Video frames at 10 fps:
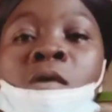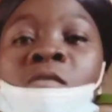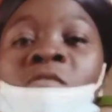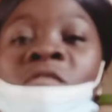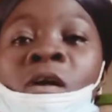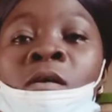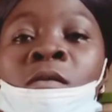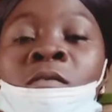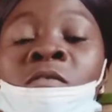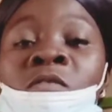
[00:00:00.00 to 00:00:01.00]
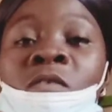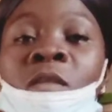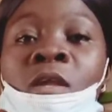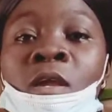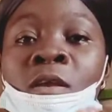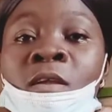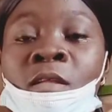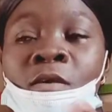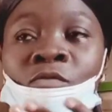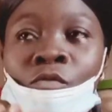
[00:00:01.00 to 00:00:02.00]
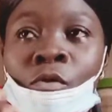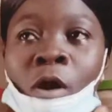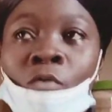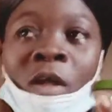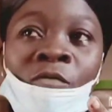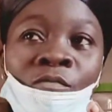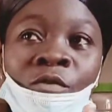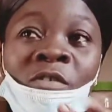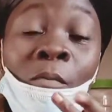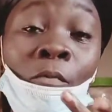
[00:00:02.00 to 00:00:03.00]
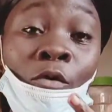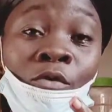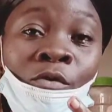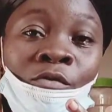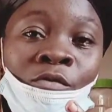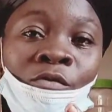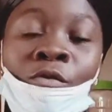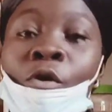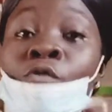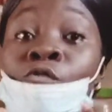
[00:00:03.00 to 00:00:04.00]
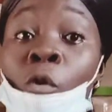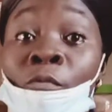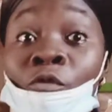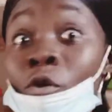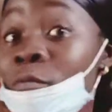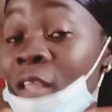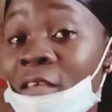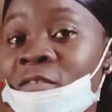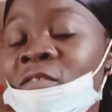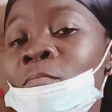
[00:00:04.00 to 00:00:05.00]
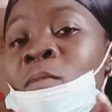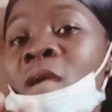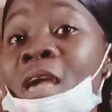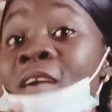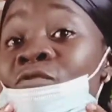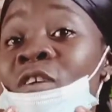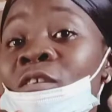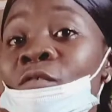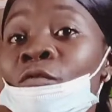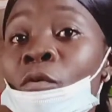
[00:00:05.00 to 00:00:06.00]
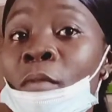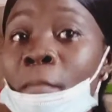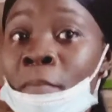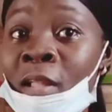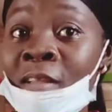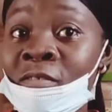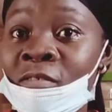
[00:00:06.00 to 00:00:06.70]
is this thing, ingredients, or how life is a product or substance extracted from a plant,